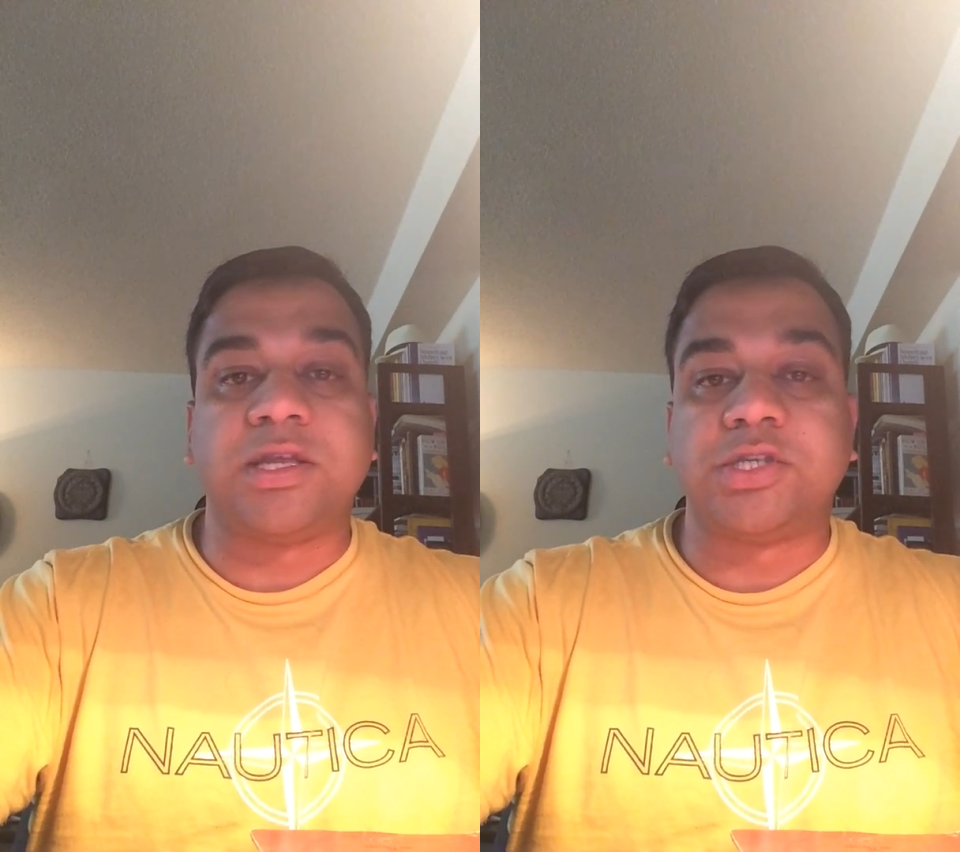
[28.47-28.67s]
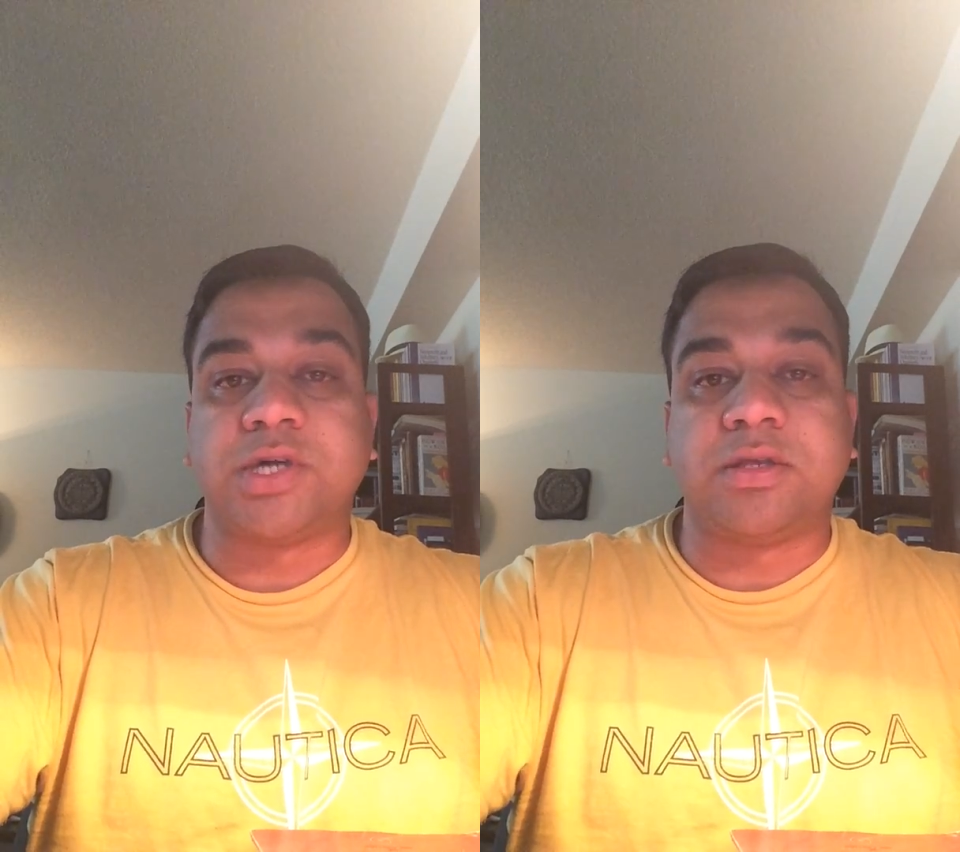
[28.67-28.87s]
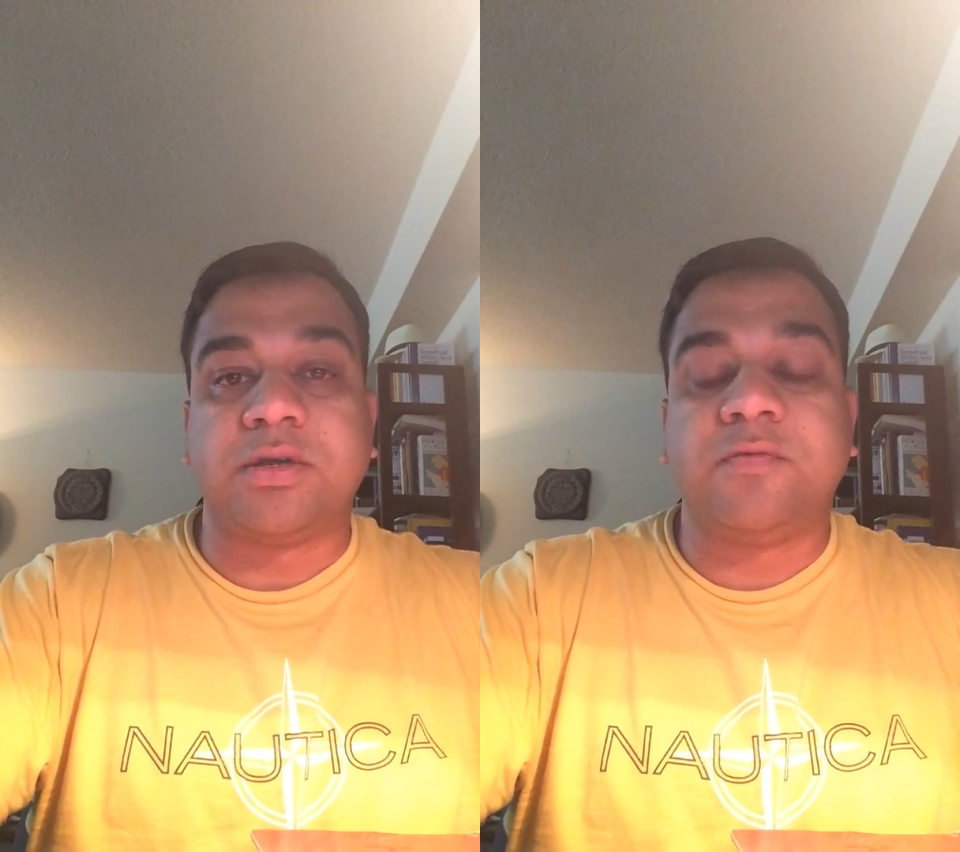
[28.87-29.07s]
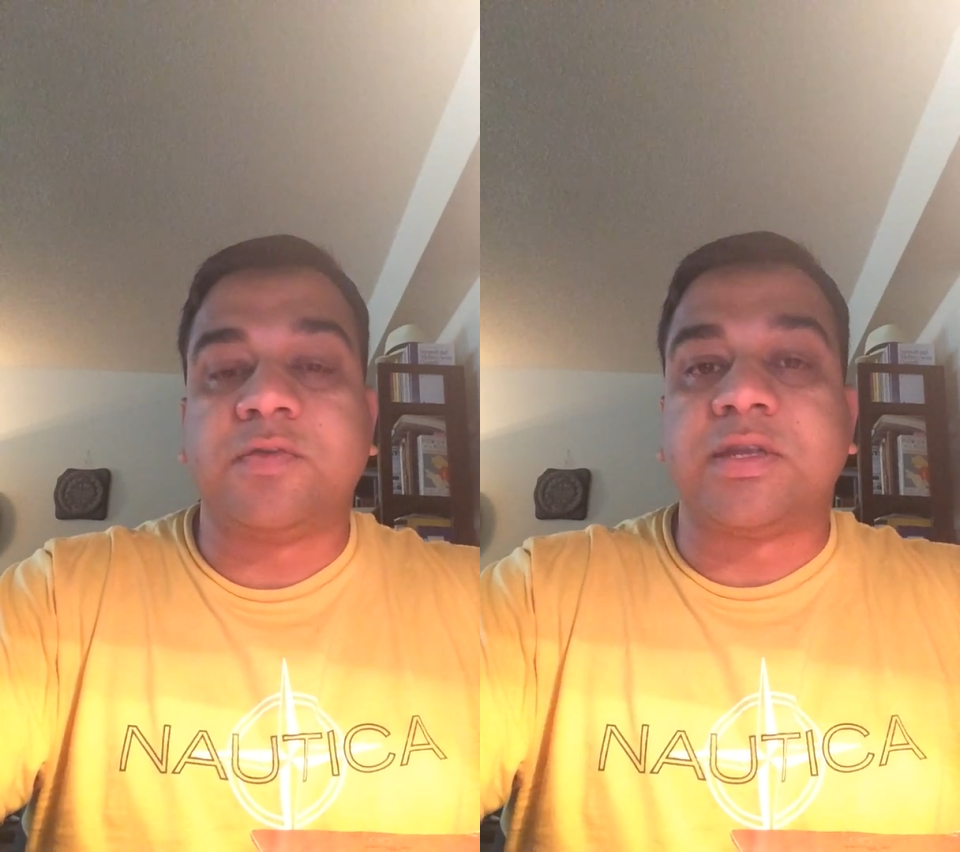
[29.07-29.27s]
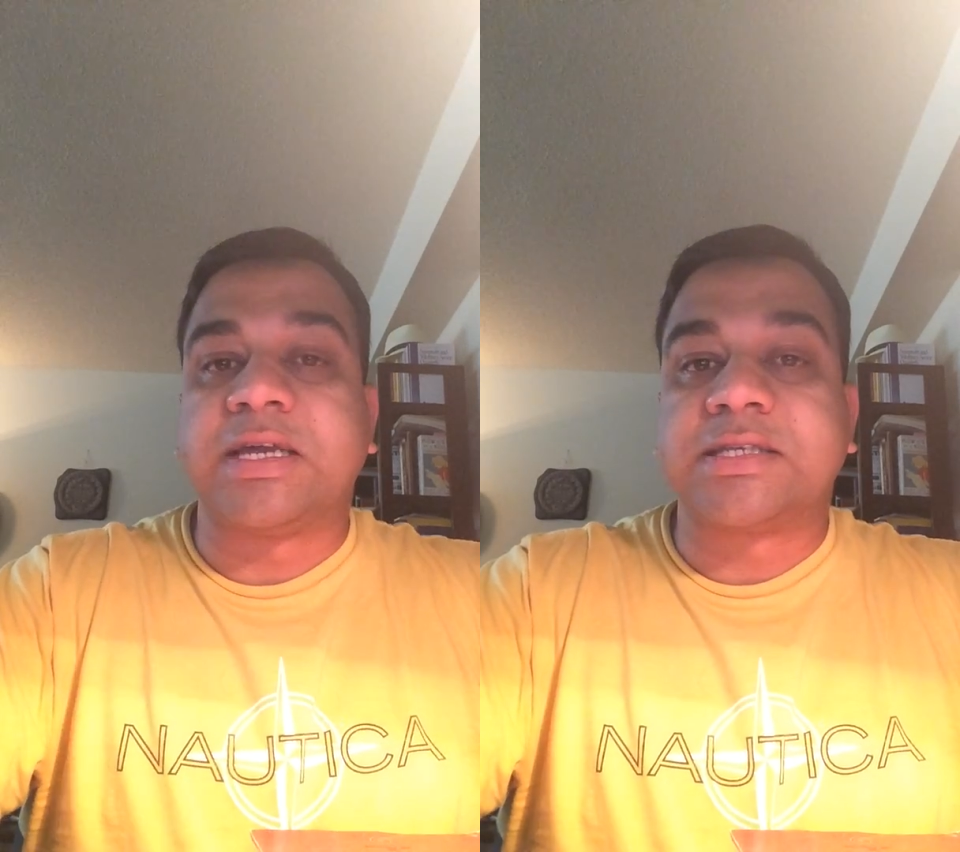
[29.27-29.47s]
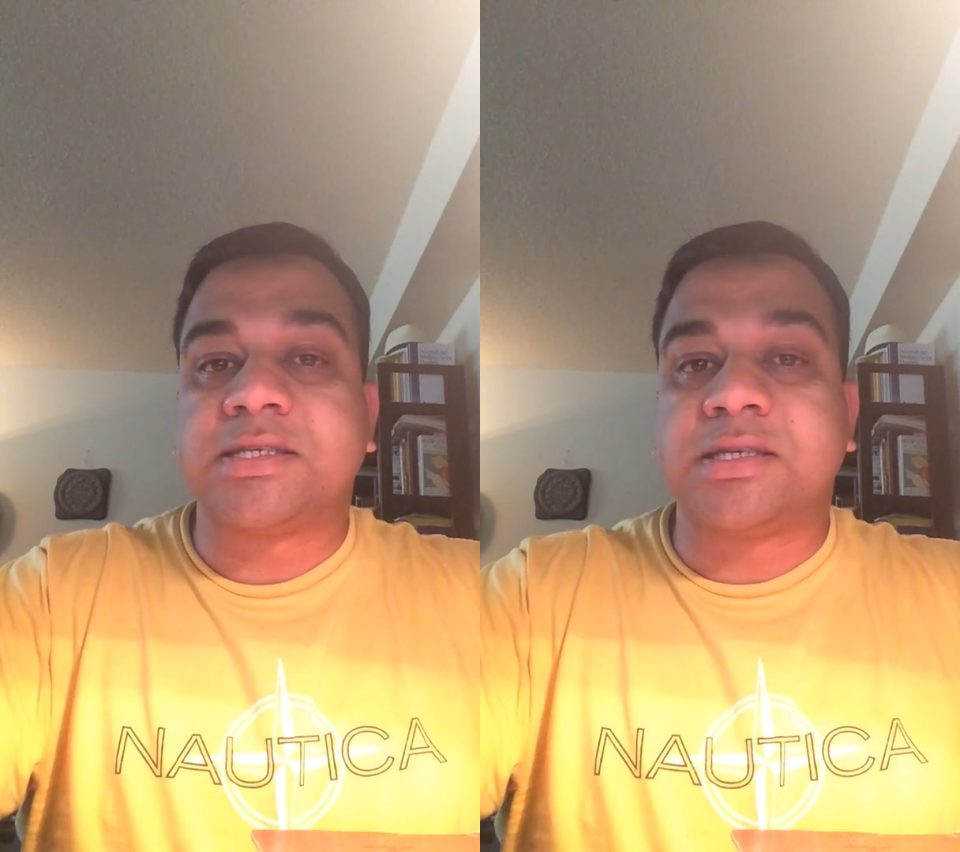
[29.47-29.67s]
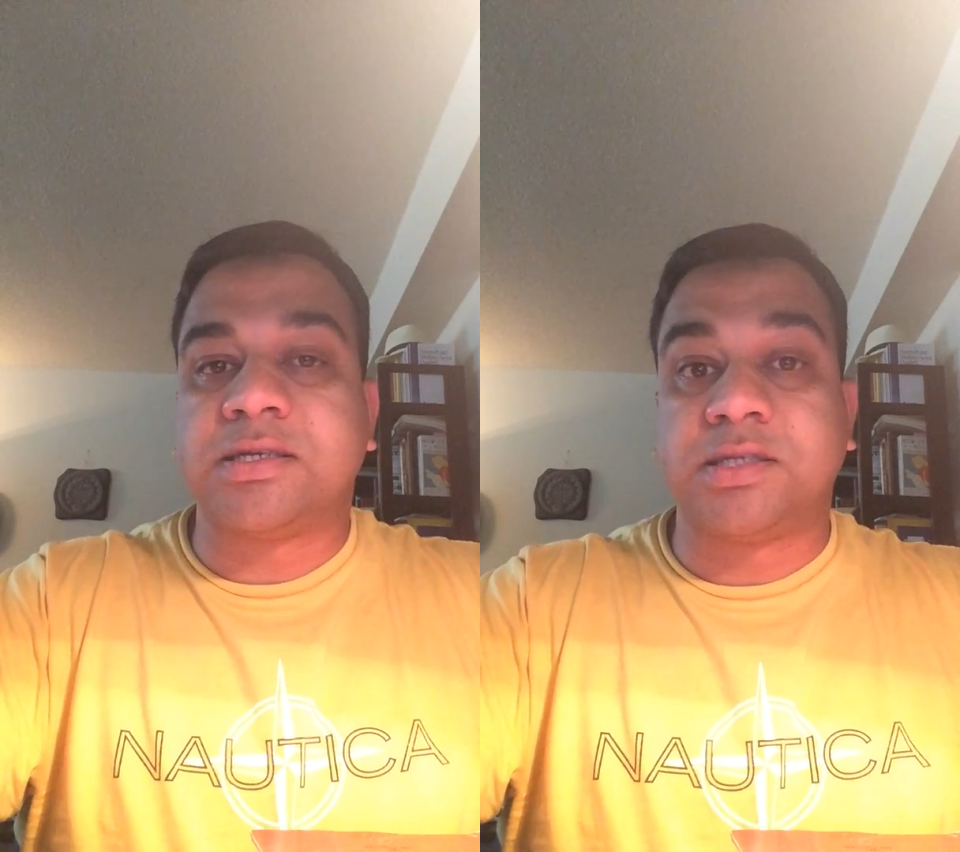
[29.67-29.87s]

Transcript: each other for the next